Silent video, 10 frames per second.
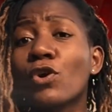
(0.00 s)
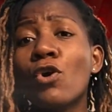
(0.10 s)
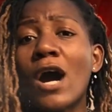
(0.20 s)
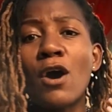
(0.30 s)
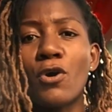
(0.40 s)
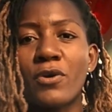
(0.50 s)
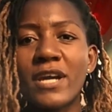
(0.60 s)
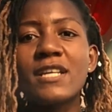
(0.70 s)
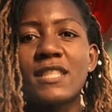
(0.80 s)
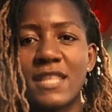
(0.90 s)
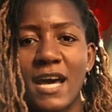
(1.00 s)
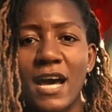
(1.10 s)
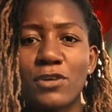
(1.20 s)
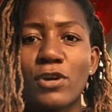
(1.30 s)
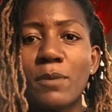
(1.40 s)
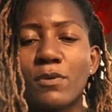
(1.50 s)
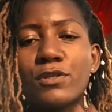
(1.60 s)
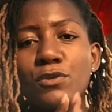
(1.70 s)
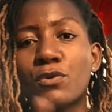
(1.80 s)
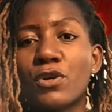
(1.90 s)
or are already there. You're
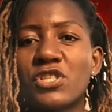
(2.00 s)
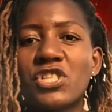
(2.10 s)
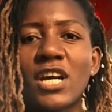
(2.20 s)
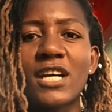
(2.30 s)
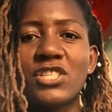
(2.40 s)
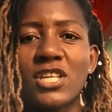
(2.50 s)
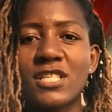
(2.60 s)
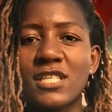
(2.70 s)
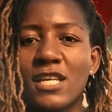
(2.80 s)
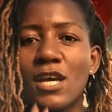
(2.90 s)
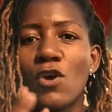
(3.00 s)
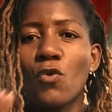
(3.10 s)
able to cross-check and just see